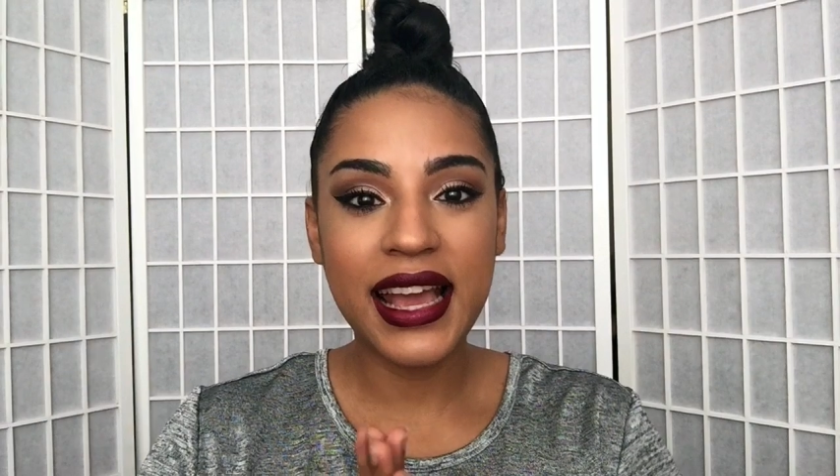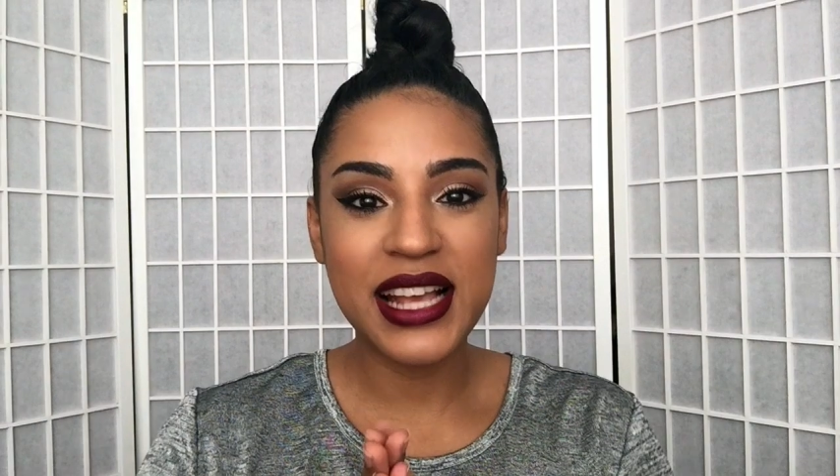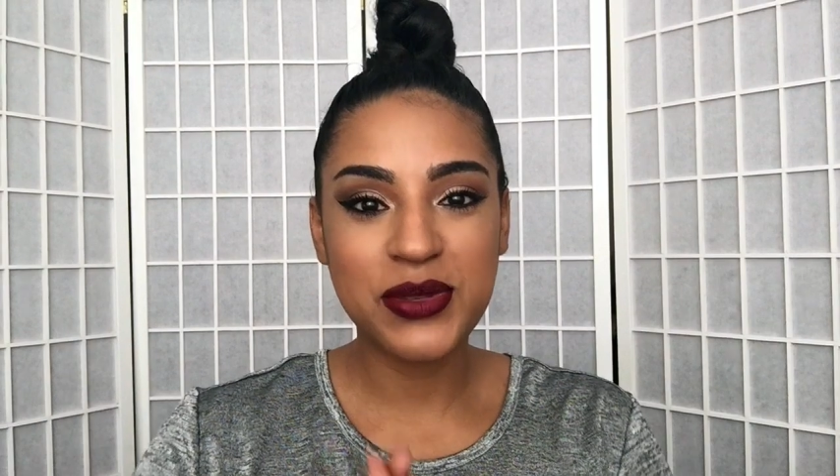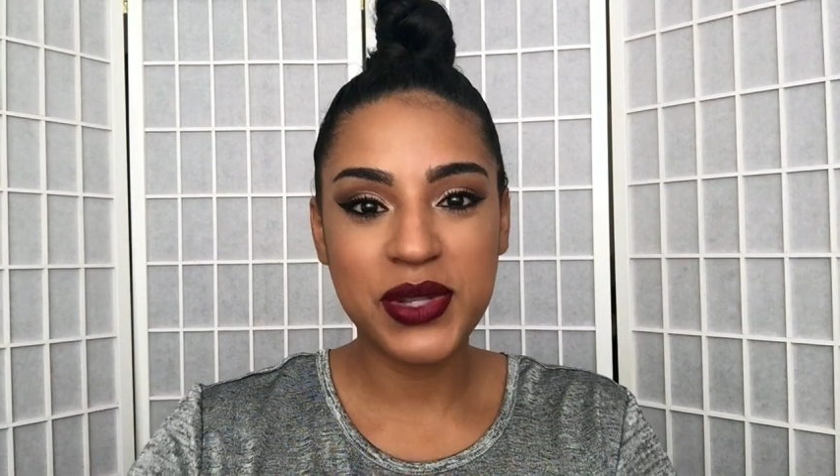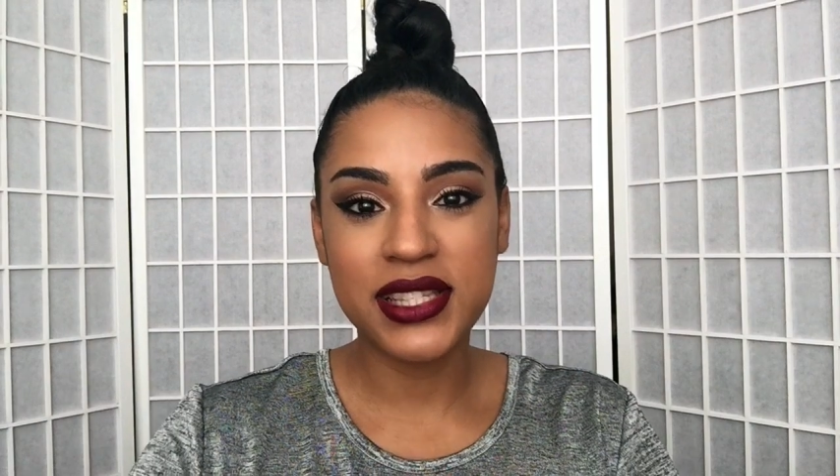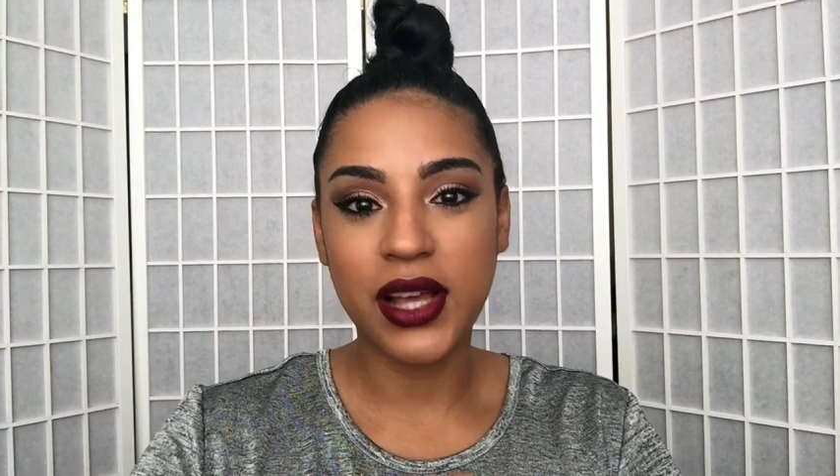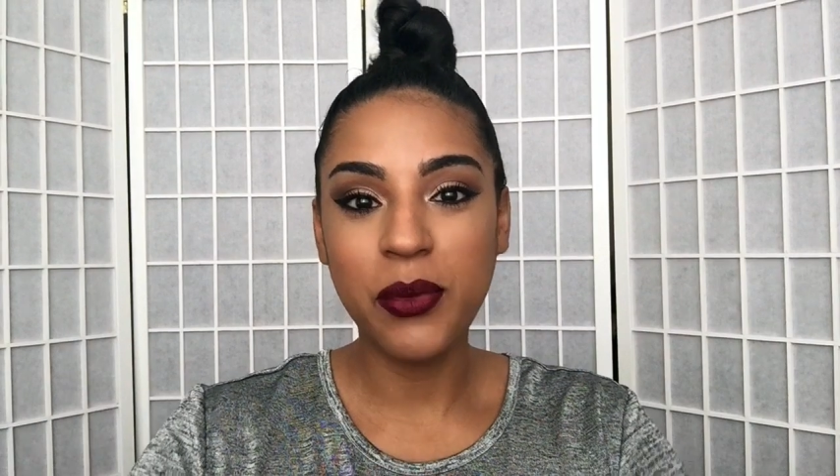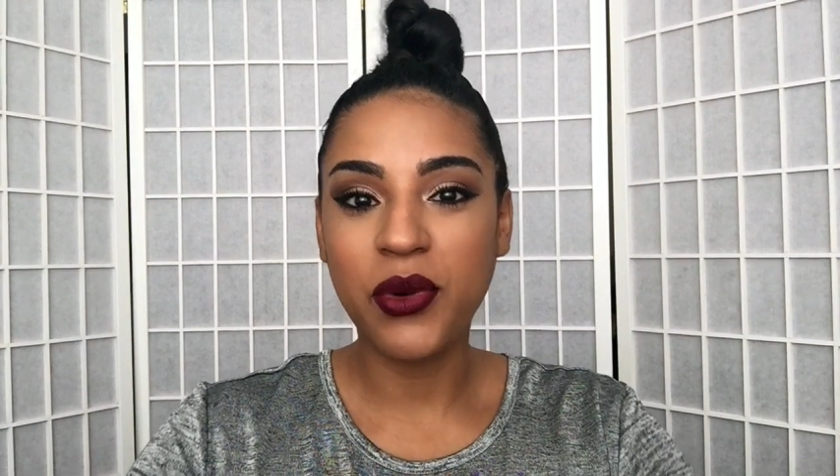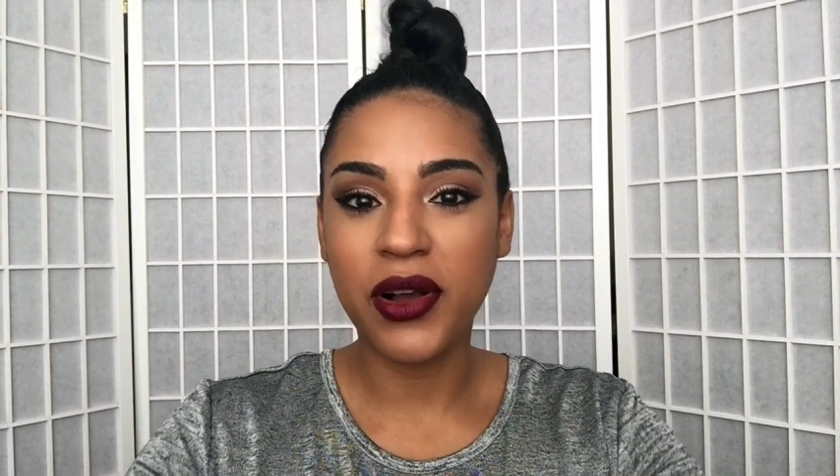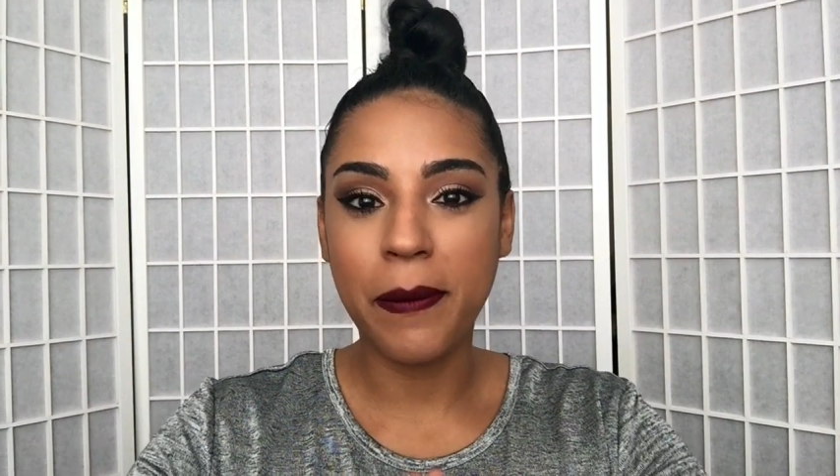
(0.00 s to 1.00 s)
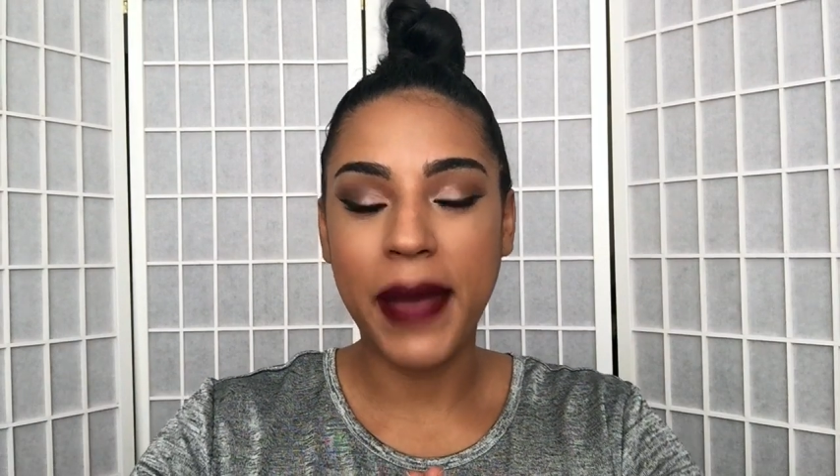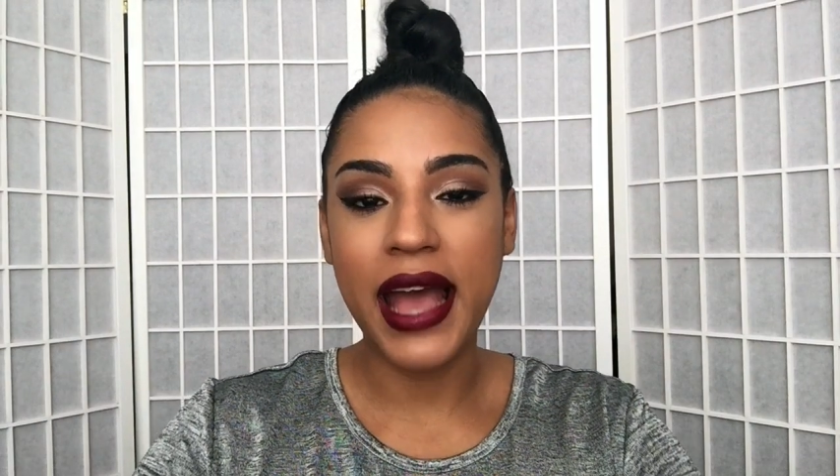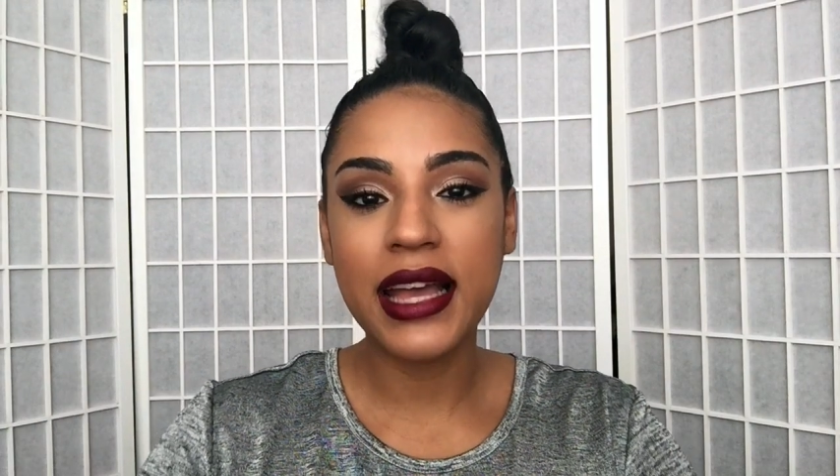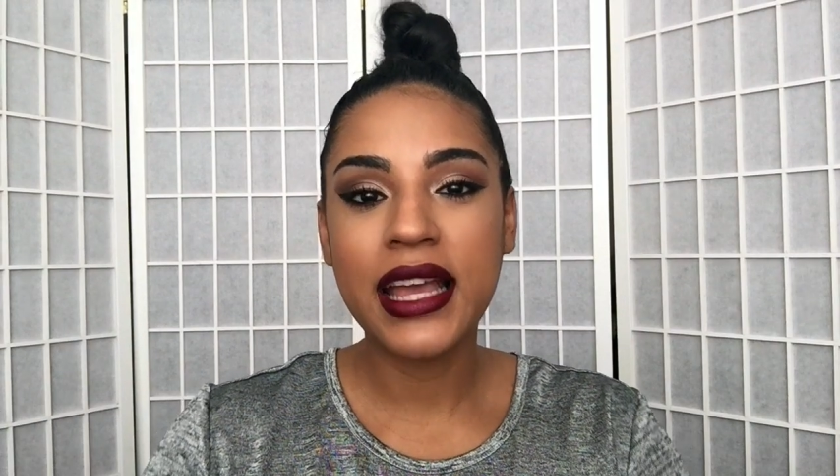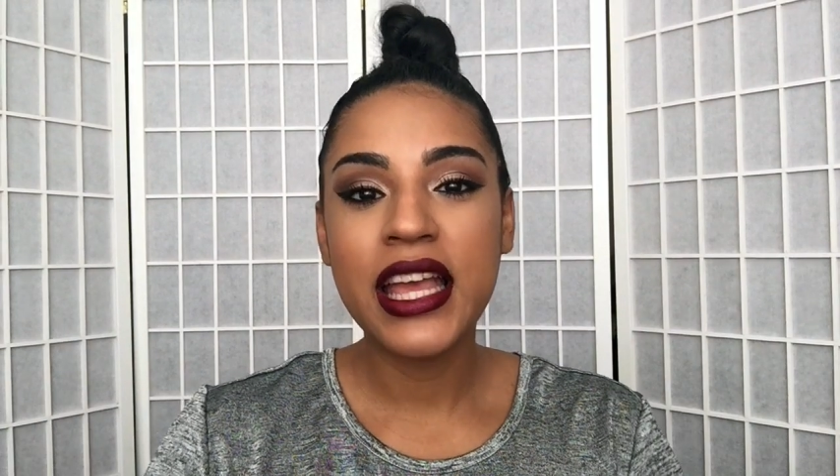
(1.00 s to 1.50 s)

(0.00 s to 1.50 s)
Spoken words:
Hey guys, what's up? Welcome back.